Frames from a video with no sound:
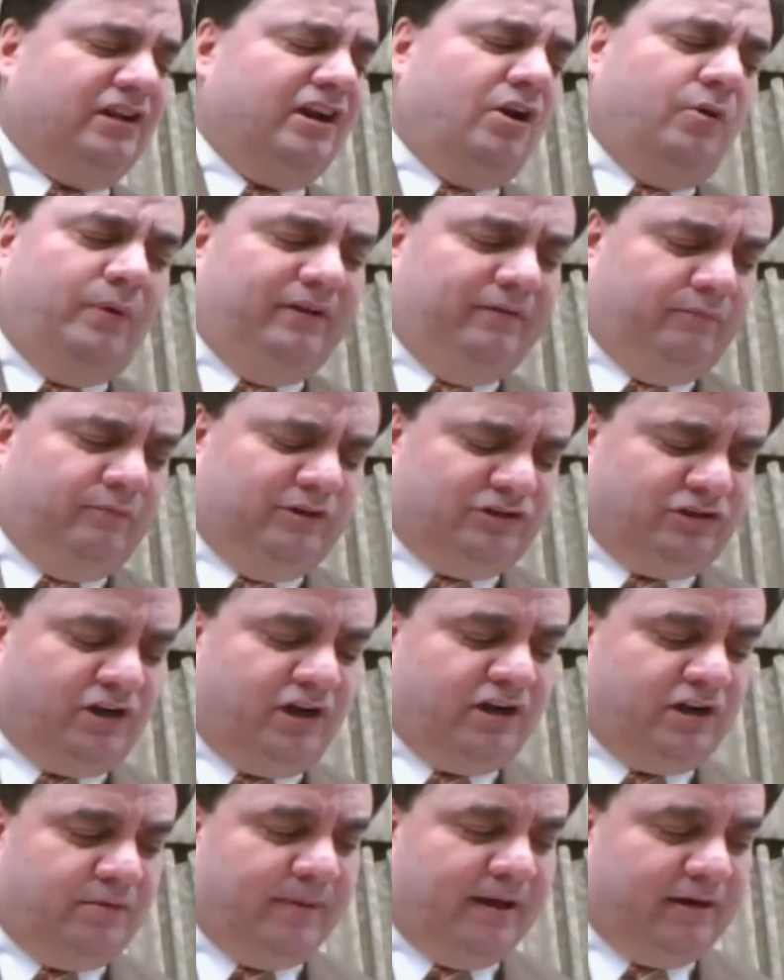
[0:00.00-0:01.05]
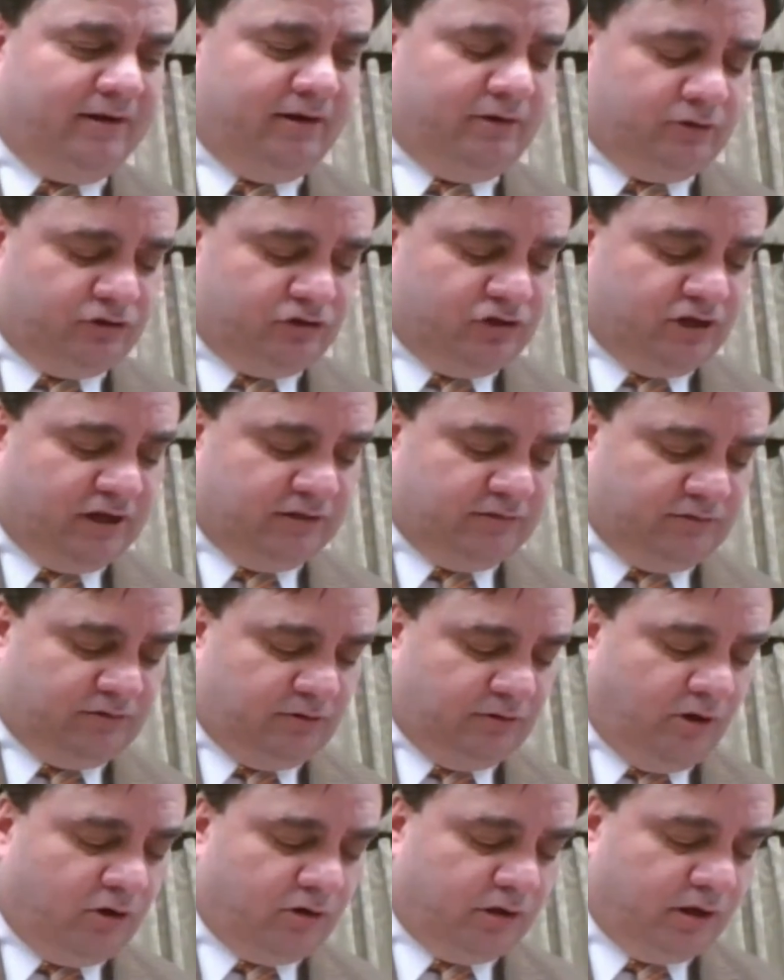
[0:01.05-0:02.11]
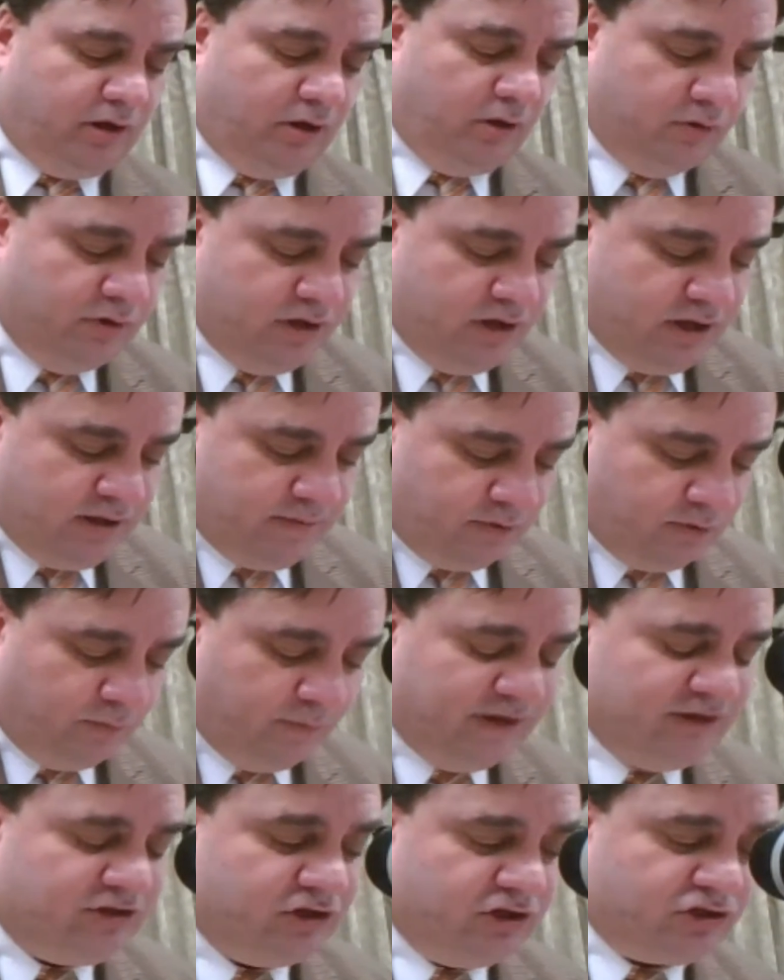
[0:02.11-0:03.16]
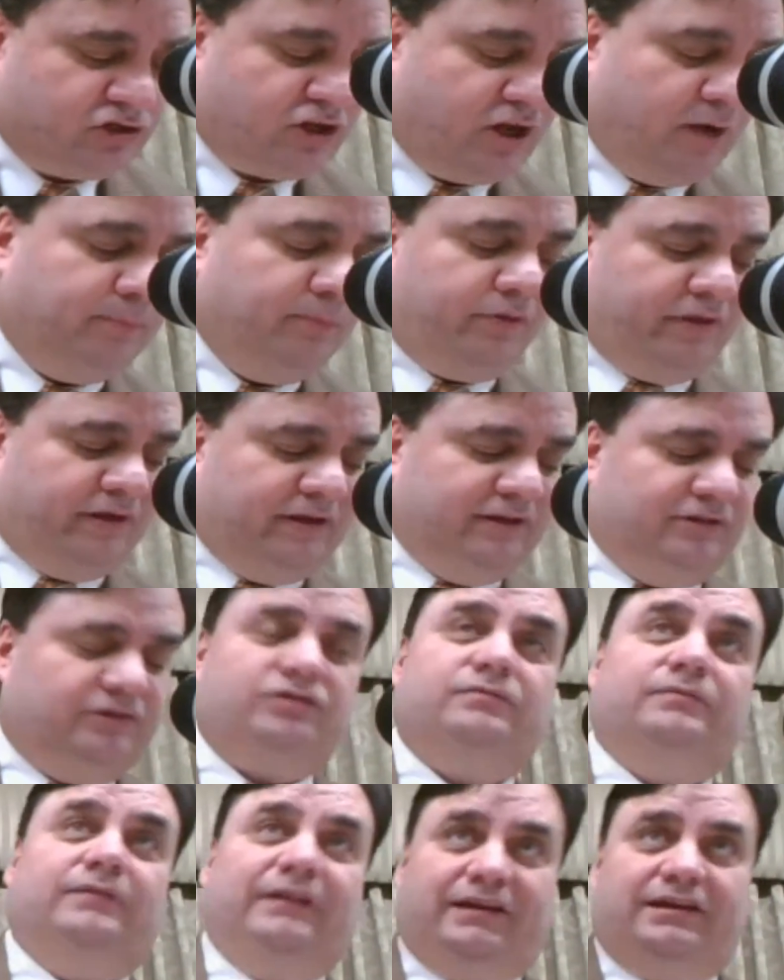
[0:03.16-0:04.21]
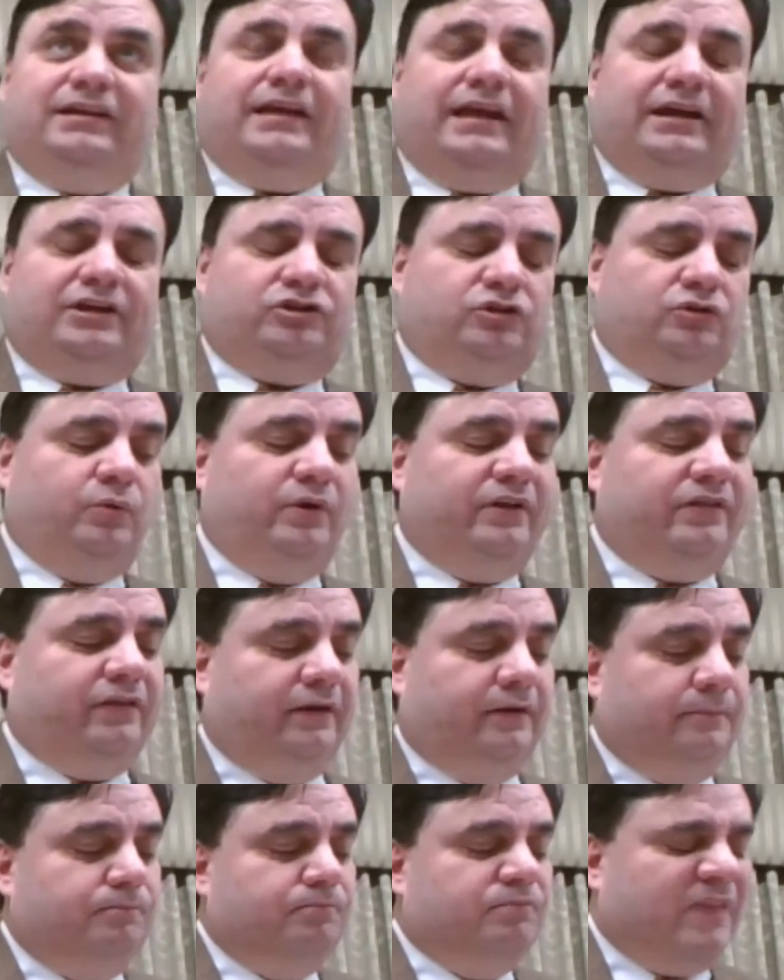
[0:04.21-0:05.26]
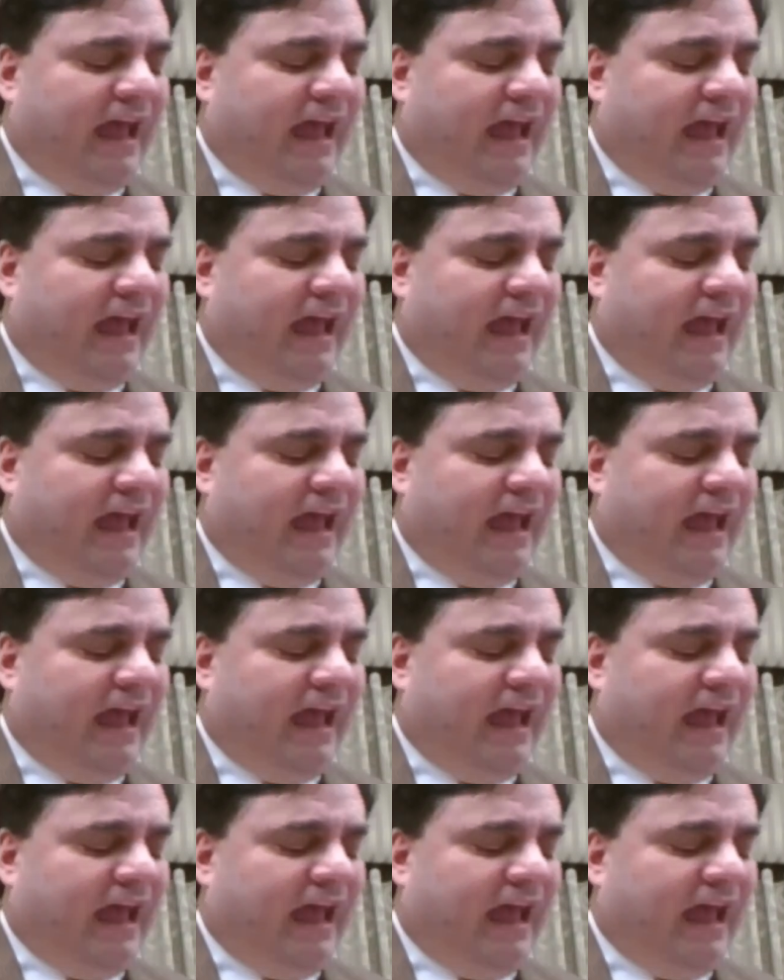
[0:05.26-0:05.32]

And I know we, we studied about elders not too long ago, but I'll mention just a couple of things in connection with it.